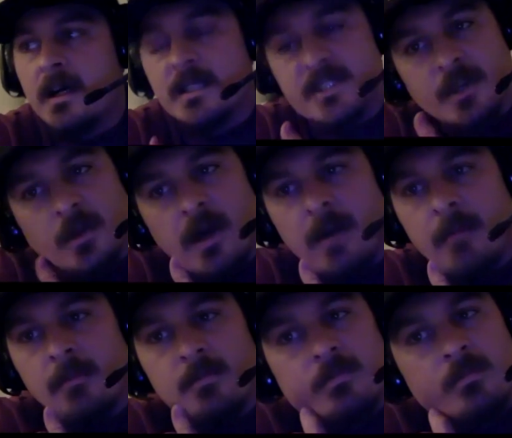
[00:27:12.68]
So
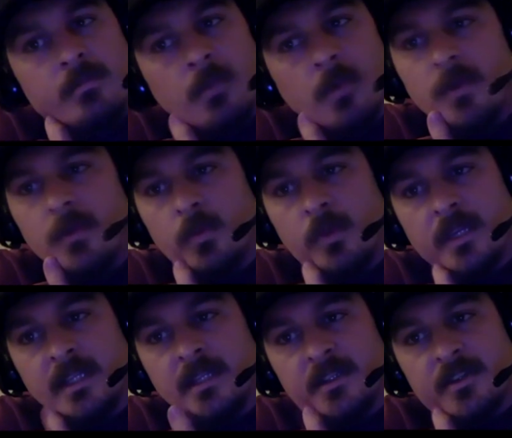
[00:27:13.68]
I'm more than
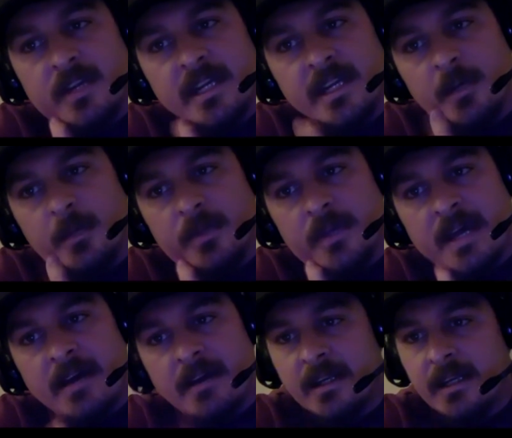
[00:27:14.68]
willing to try to help you
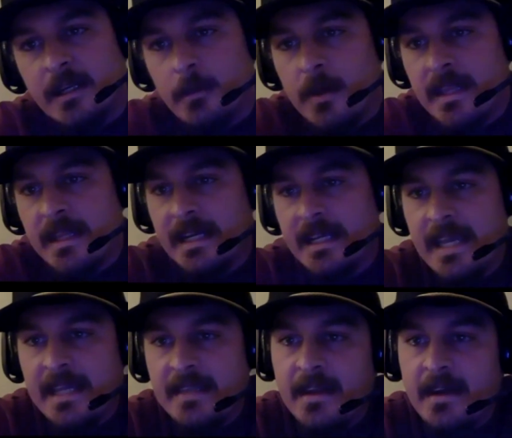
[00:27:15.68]
out in any way that I
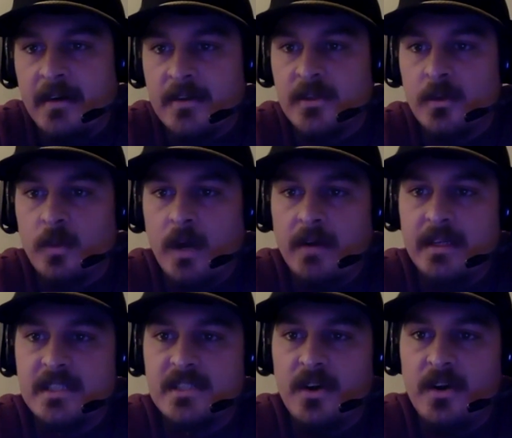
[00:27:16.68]
can there. So I'll
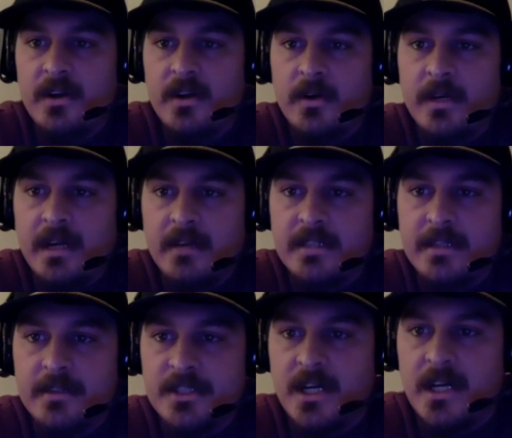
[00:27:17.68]
get started on it. I'll
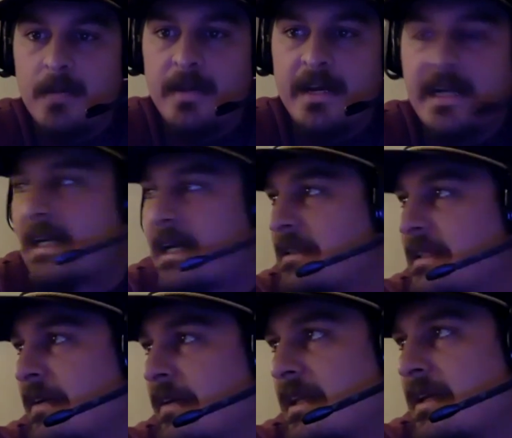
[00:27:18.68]
tell John about it. I'll
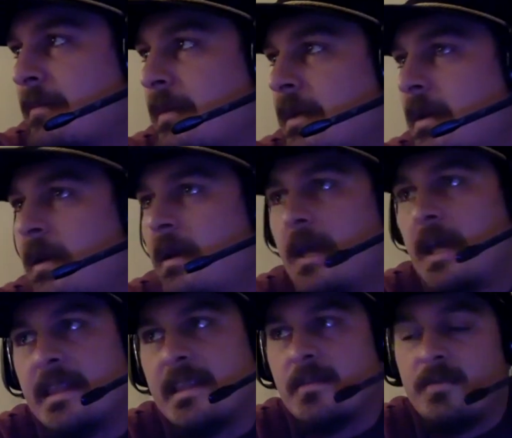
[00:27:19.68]
tell them,
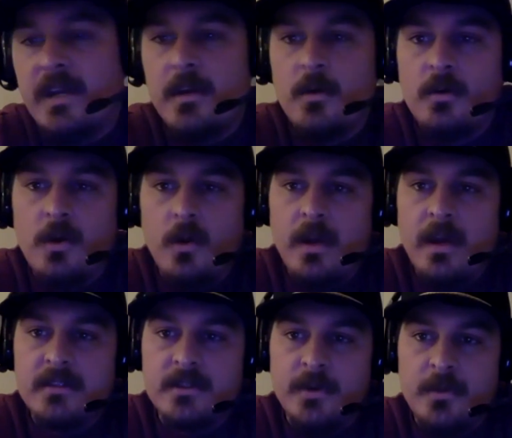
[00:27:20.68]
and then the video will go
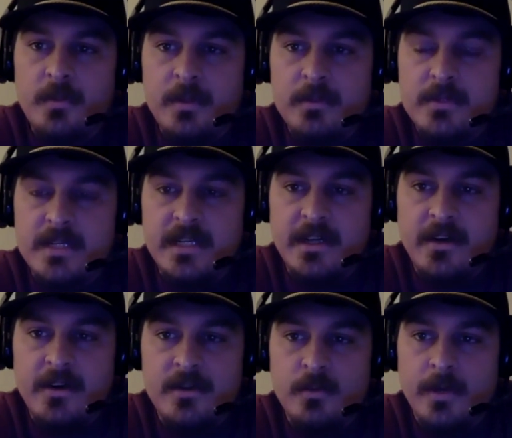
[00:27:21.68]
out so other people can
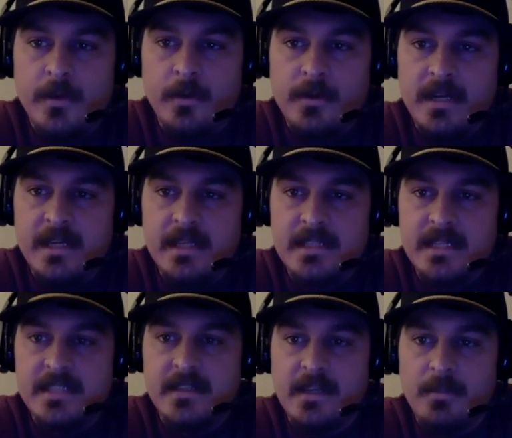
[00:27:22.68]
hear it as well. Okay. Does
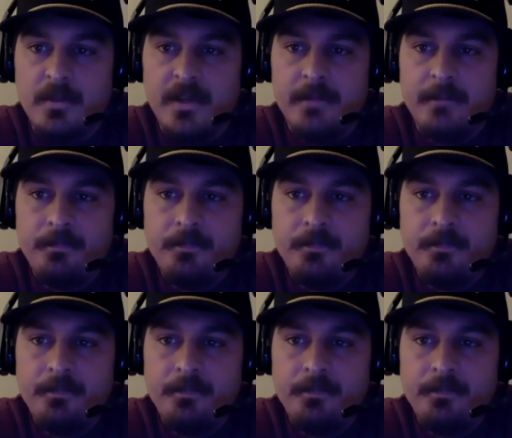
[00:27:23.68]
that sound like a plan?